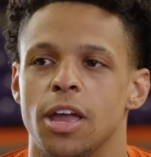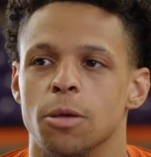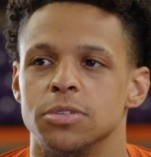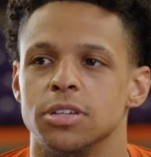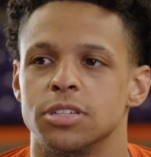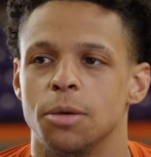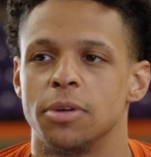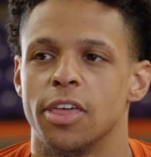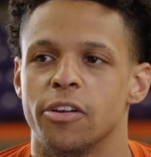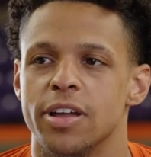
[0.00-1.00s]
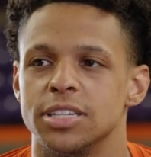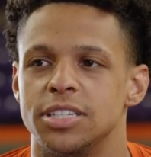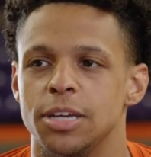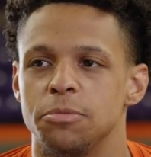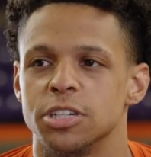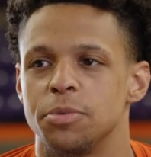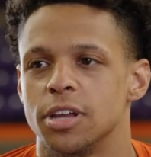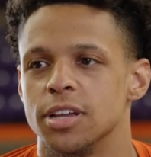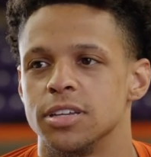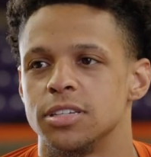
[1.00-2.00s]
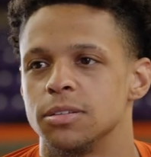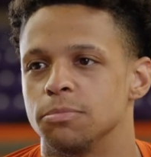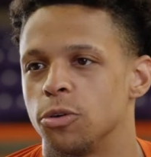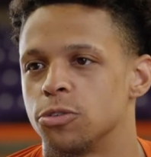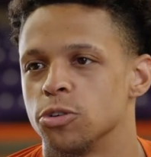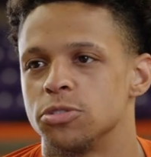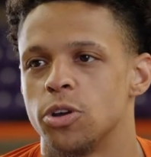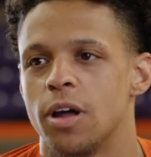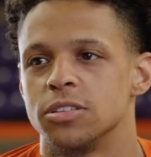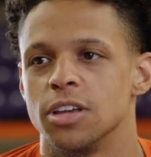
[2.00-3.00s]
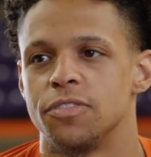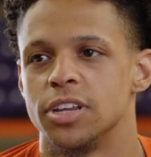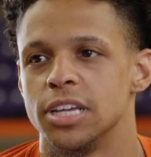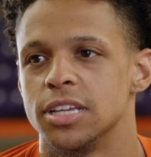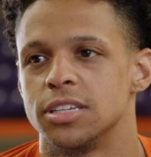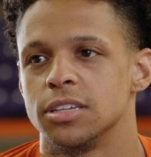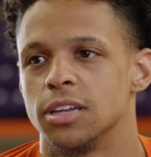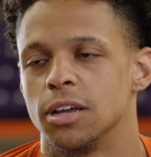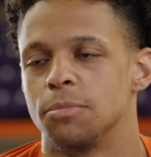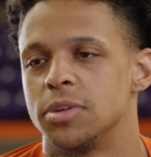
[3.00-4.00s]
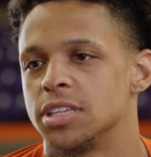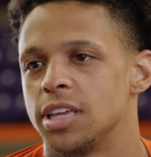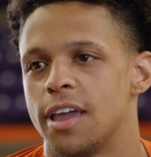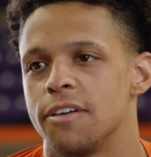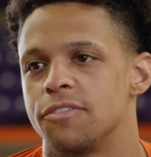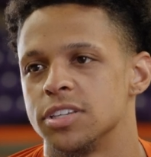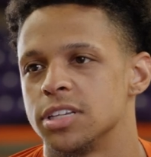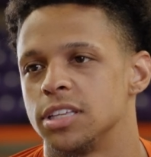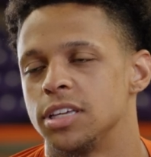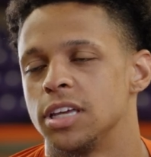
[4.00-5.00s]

helped us come together as a team just because both groups know how tough it is, mentally and physically.